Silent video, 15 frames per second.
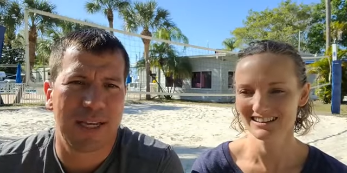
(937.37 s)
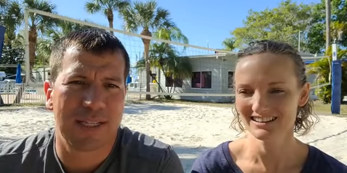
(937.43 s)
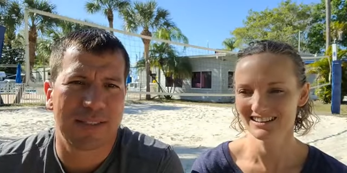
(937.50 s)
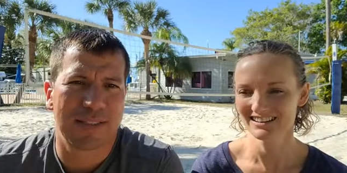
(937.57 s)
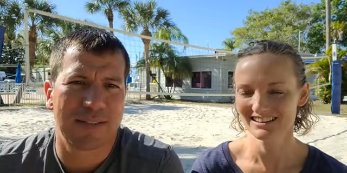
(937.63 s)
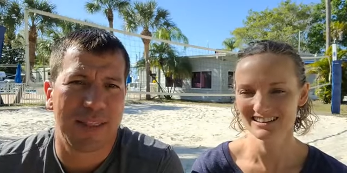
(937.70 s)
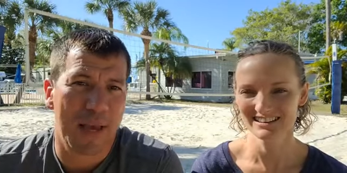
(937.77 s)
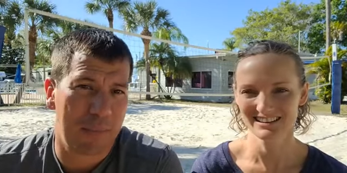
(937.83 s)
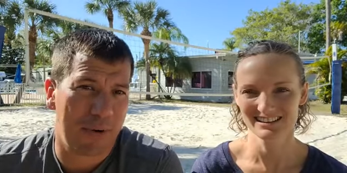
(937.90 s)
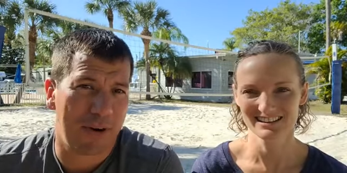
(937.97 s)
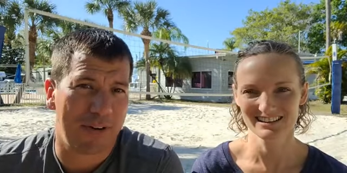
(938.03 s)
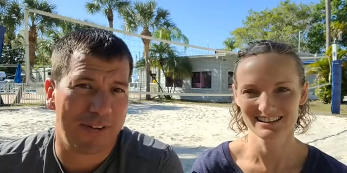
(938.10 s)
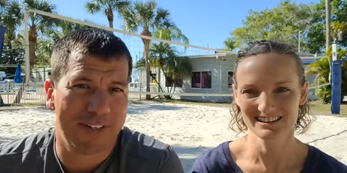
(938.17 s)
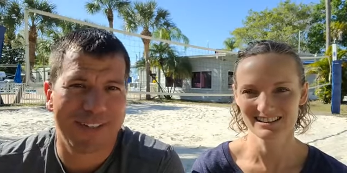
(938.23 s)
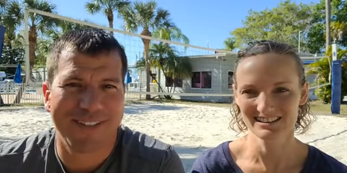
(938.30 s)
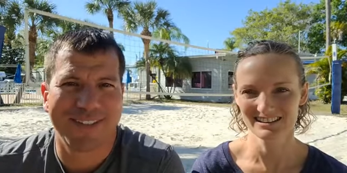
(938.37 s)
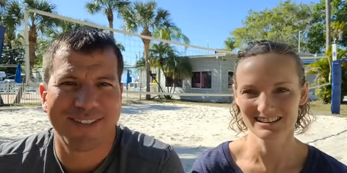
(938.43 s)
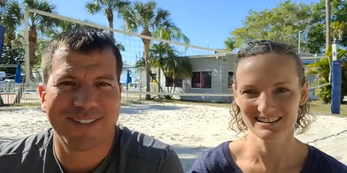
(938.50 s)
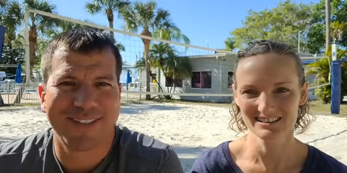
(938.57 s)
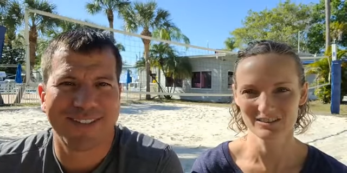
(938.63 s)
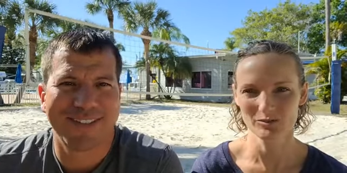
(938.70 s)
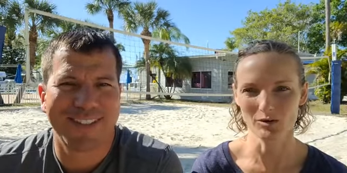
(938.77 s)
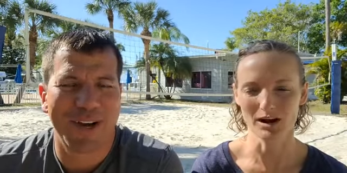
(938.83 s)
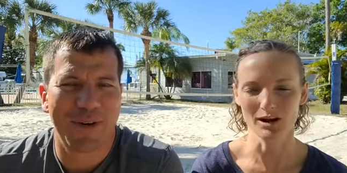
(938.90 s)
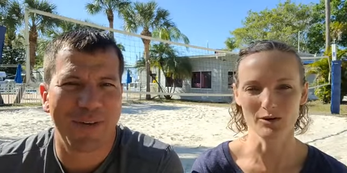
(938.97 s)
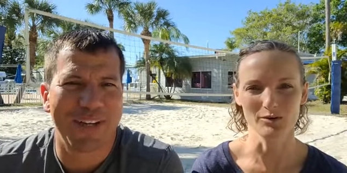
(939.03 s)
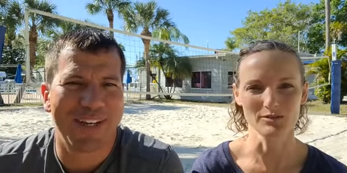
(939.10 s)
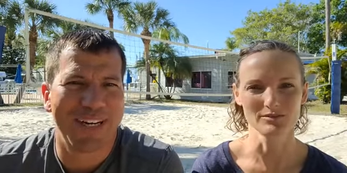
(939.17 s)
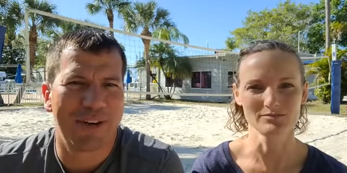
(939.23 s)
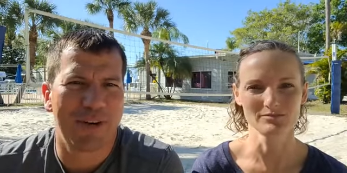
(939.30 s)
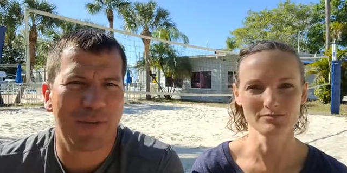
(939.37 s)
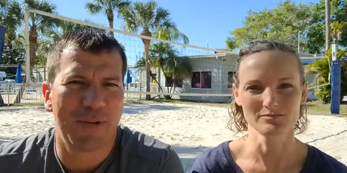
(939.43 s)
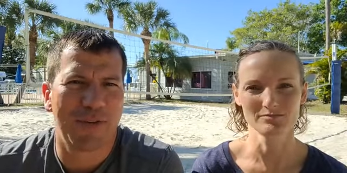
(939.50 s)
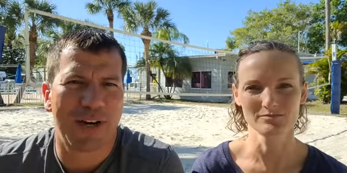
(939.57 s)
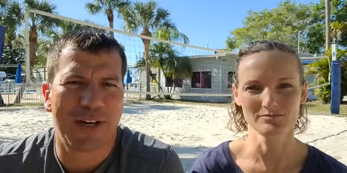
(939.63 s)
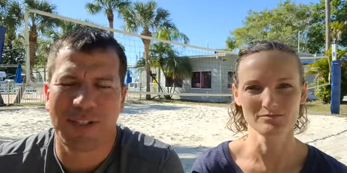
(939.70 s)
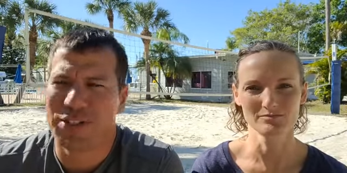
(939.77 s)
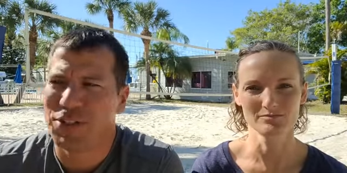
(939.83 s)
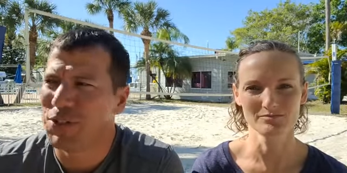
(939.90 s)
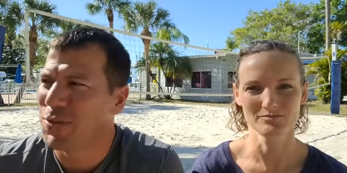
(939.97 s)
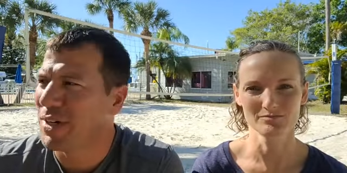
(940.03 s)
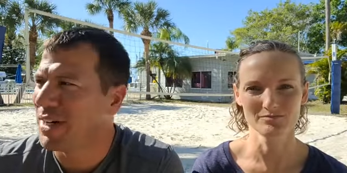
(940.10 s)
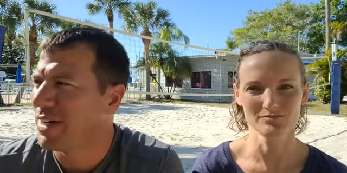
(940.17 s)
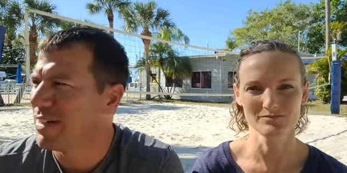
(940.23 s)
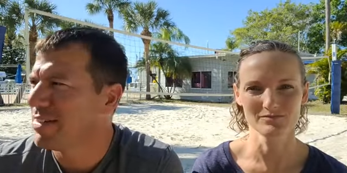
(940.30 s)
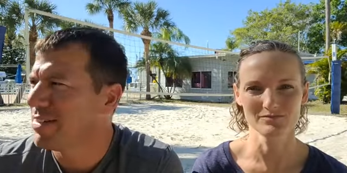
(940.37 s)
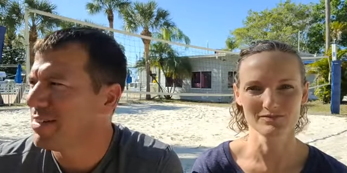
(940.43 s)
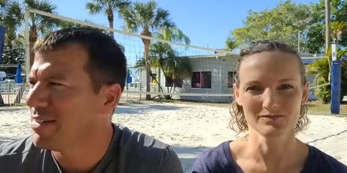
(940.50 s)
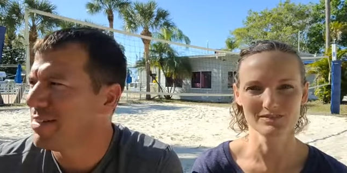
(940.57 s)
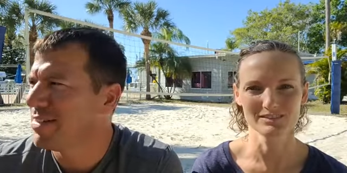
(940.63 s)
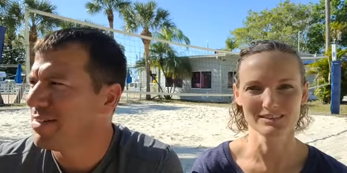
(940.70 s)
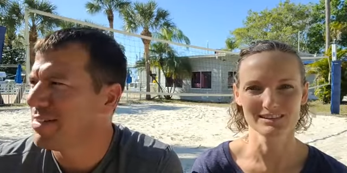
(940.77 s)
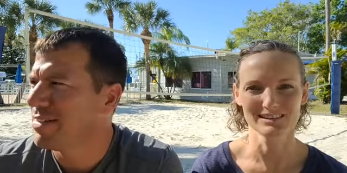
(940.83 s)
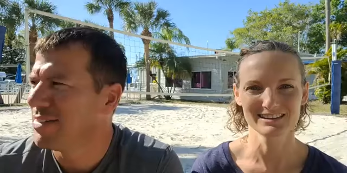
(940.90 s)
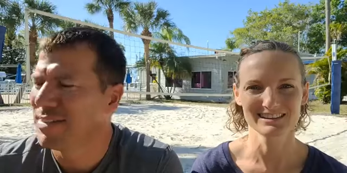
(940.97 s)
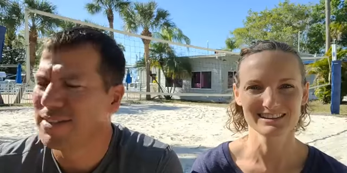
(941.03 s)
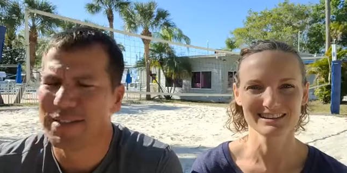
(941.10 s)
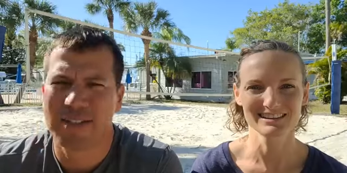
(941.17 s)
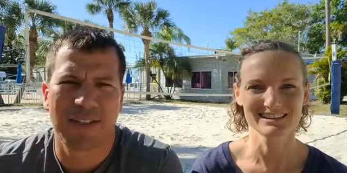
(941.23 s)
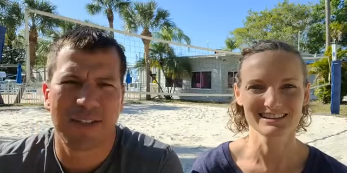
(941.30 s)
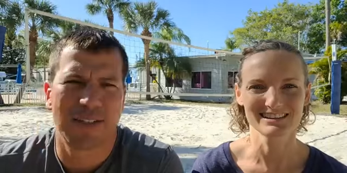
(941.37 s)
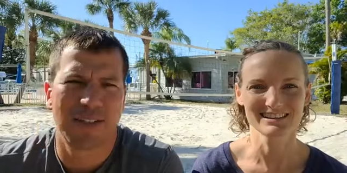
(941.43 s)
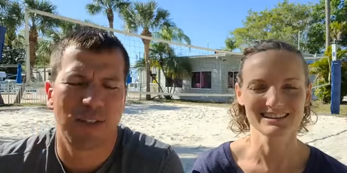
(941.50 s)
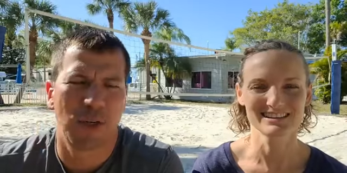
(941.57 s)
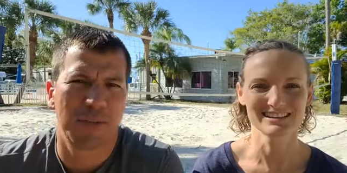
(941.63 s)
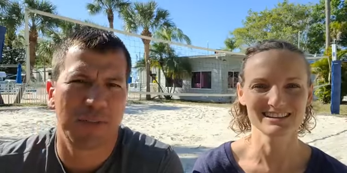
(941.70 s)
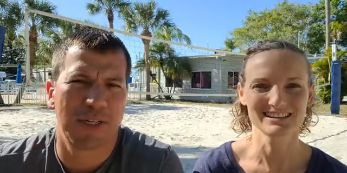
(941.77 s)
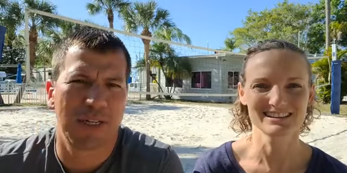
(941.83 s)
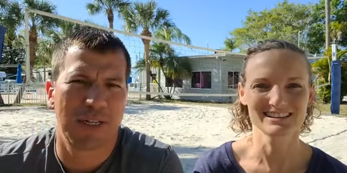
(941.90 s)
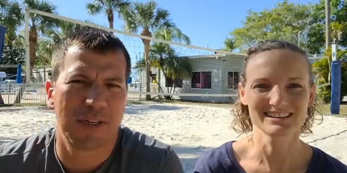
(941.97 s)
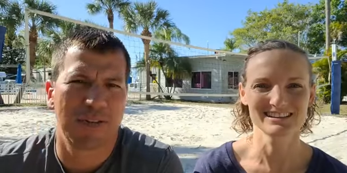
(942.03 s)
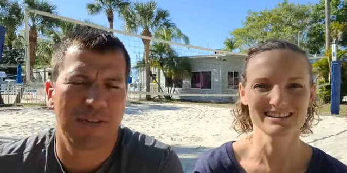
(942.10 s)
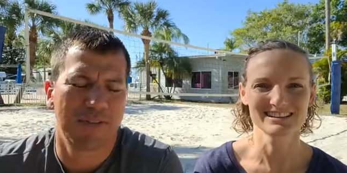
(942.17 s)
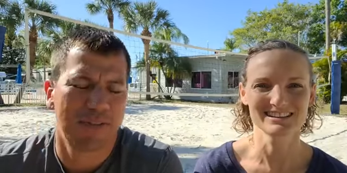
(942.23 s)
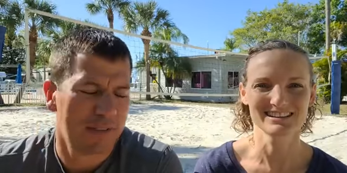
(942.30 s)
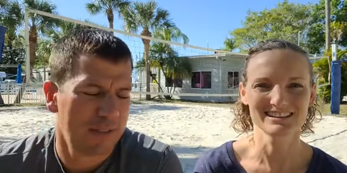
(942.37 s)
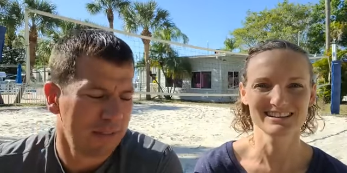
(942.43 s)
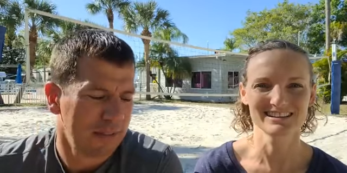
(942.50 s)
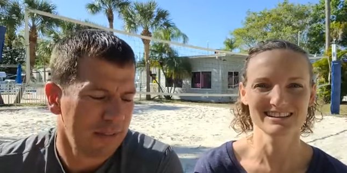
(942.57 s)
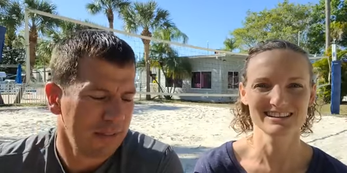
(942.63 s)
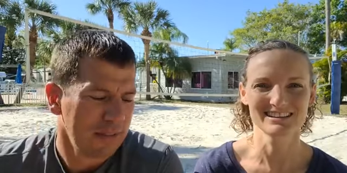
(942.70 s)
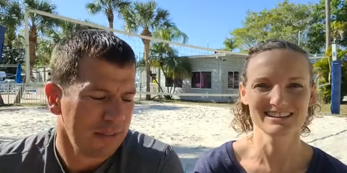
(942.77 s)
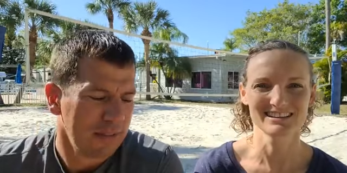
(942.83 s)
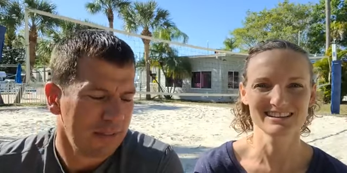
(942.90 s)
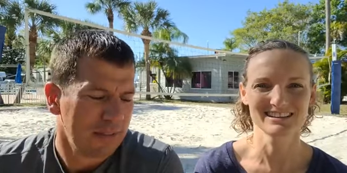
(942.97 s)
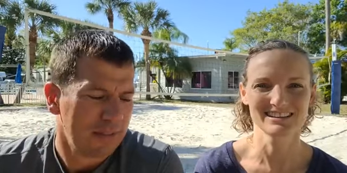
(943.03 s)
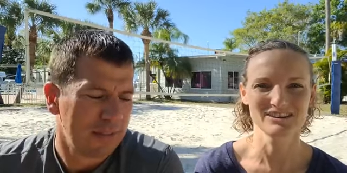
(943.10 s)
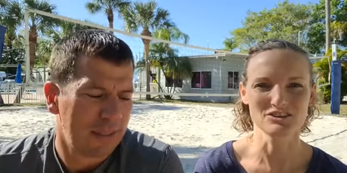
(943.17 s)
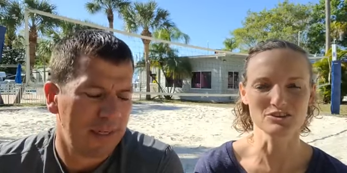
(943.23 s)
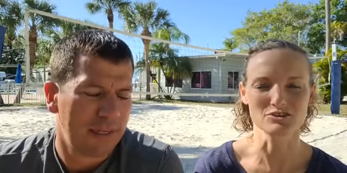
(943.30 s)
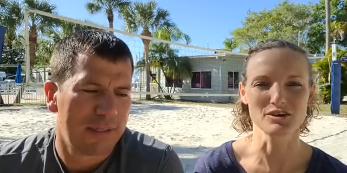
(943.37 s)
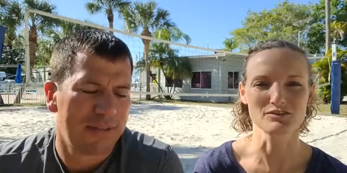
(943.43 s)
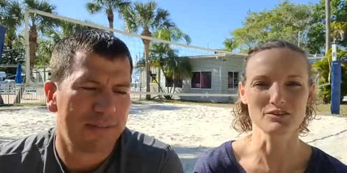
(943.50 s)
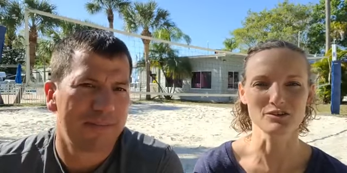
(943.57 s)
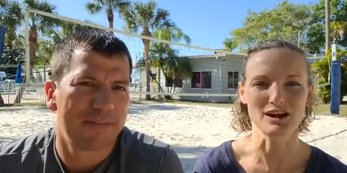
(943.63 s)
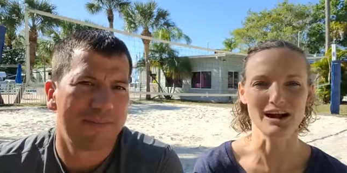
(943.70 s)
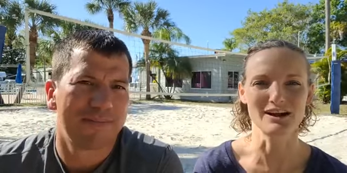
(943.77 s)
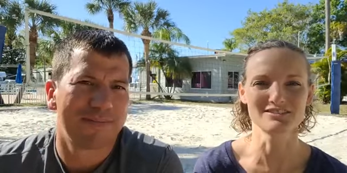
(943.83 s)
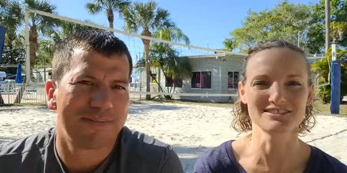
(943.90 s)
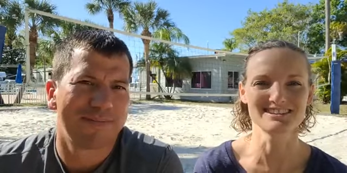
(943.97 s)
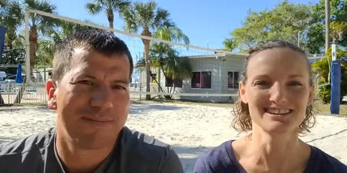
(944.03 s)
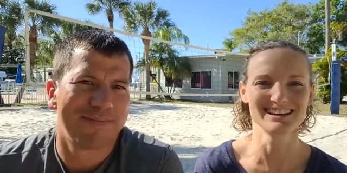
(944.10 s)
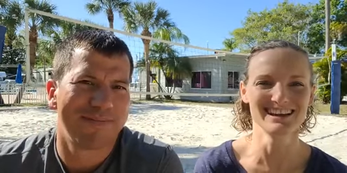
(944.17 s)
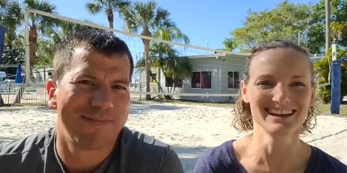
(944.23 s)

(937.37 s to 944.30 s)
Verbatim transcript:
Speaker 1: that's that part of it. Wow. Now we now we move on to uh, the soap study of.
Speaker 2: Do you have graphs?